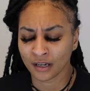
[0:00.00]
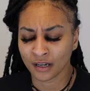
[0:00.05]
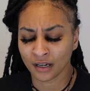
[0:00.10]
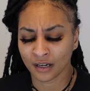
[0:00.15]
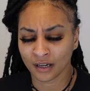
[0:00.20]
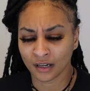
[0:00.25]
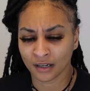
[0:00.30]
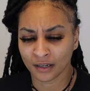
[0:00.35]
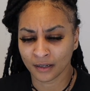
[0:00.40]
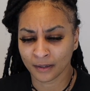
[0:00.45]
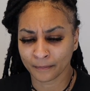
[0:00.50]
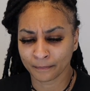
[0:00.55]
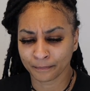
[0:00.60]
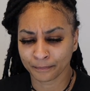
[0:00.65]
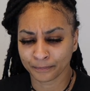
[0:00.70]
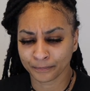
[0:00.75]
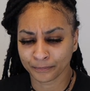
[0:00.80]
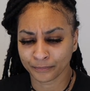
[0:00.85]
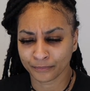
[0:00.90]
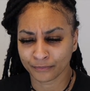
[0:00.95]

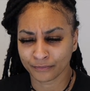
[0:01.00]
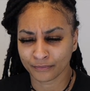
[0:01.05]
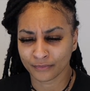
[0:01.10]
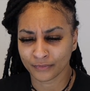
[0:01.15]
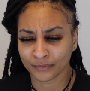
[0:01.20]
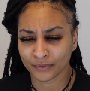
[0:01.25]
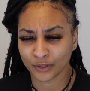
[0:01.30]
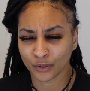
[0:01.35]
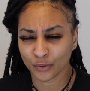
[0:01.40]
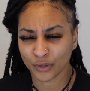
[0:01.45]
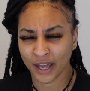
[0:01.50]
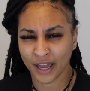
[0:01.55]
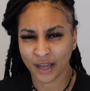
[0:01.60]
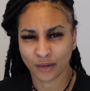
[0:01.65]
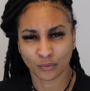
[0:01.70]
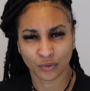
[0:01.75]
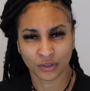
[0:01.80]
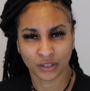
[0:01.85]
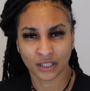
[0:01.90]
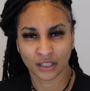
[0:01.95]

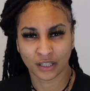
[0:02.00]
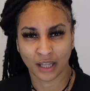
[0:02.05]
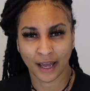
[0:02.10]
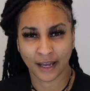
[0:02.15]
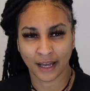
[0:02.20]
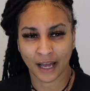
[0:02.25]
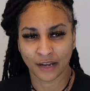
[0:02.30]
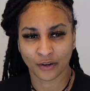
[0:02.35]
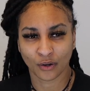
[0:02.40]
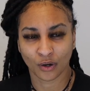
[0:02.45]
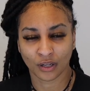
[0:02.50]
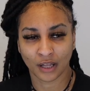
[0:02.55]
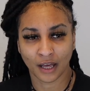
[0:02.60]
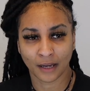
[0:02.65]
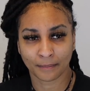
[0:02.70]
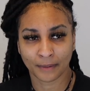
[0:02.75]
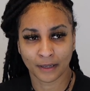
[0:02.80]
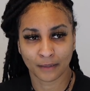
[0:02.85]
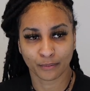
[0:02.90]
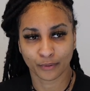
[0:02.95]
really, like, I know a
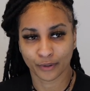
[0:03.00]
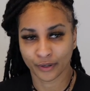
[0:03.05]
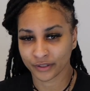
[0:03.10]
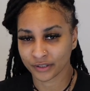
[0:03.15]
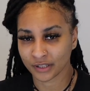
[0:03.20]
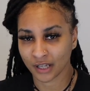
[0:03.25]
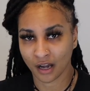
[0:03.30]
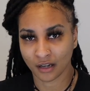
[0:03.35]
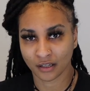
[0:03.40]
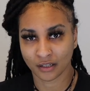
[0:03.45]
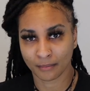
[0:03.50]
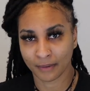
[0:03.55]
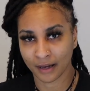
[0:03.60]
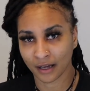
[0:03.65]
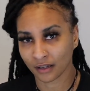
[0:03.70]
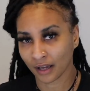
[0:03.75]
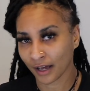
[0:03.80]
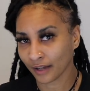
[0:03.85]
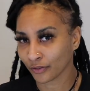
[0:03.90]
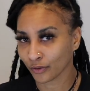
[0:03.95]
lot of people are talking
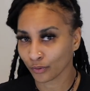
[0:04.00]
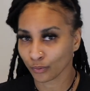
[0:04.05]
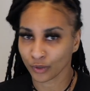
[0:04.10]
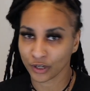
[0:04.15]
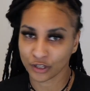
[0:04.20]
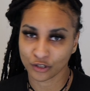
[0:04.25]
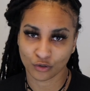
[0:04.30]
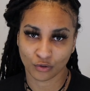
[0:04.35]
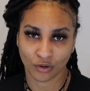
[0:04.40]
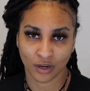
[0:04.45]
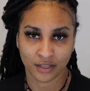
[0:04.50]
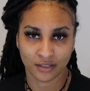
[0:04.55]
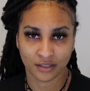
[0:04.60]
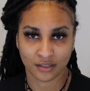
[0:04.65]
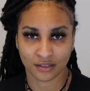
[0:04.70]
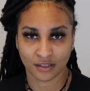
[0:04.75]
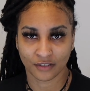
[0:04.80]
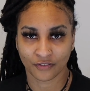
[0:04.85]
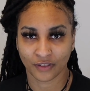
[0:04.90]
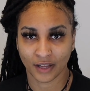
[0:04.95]
about like the restaurants
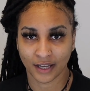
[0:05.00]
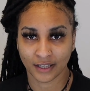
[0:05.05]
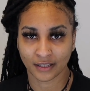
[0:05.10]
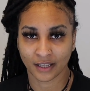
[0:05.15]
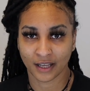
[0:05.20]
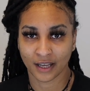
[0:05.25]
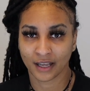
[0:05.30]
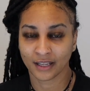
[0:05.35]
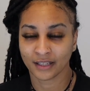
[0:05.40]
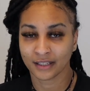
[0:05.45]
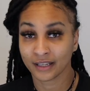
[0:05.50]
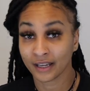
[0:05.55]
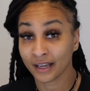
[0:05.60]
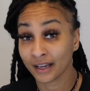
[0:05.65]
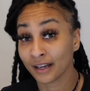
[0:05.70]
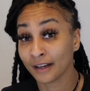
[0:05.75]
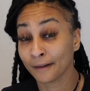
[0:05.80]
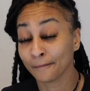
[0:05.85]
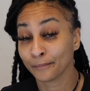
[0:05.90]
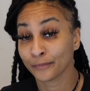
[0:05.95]
and stuff like that.
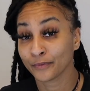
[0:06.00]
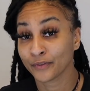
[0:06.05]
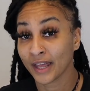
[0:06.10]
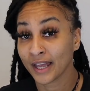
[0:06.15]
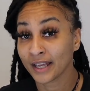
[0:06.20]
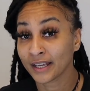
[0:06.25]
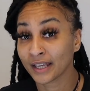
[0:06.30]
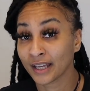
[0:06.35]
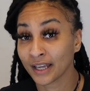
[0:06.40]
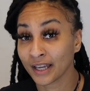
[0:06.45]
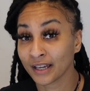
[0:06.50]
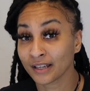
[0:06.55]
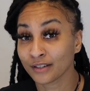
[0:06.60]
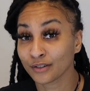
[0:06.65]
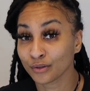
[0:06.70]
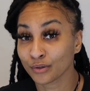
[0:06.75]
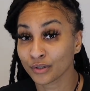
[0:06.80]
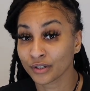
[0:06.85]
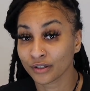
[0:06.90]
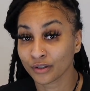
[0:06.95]
Yeah, they
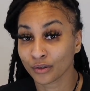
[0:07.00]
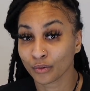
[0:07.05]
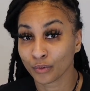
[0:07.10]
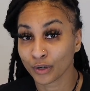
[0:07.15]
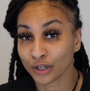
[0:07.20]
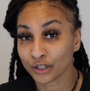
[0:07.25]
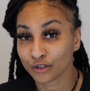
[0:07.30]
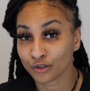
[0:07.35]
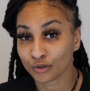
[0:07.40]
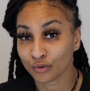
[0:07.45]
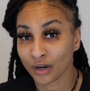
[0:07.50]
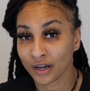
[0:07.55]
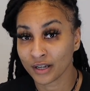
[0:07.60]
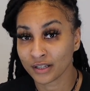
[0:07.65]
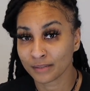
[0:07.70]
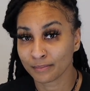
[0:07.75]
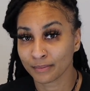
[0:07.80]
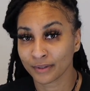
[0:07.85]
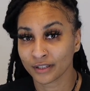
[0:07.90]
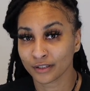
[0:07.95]
can do it in the
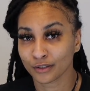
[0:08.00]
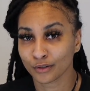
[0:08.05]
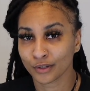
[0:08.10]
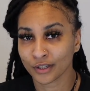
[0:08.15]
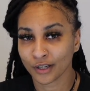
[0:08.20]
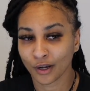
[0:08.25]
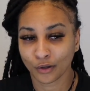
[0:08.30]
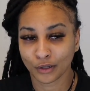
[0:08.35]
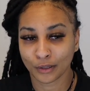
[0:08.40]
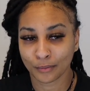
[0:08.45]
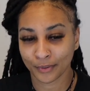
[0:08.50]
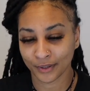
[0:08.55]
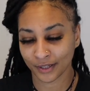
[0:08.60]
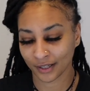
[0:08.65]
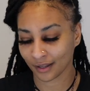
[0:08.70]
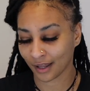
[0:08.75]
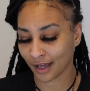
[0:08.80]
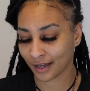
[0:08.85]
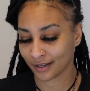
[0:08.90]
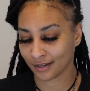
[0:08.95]
restaurants, but you can only put
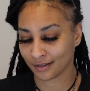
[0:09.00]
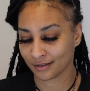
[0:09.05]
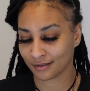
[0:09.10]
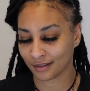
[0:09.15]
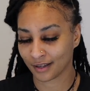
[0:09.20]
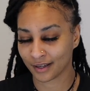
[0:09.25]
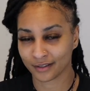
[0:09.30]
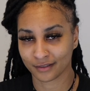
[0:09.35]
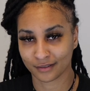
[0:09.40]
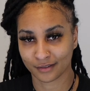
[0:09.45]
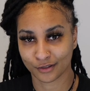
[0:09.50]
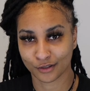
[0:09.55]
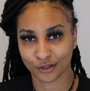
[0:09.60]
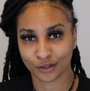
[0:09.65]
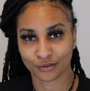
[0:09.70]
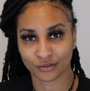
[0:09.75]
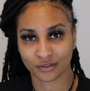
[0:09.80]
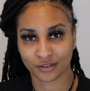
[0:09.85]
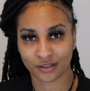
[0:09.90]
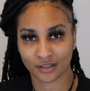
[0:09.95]
it like in like
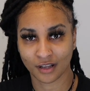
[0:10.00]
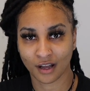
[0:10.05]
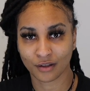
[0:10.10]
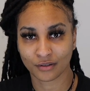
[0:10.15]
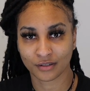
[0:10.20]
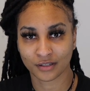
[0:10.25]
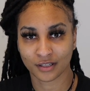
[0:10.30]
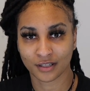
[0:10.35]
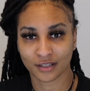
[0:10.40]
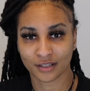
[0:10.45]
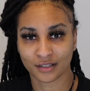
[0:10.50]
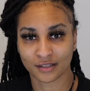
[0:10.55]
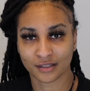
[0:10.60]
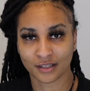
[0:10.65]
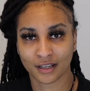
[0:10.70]
certain sauces.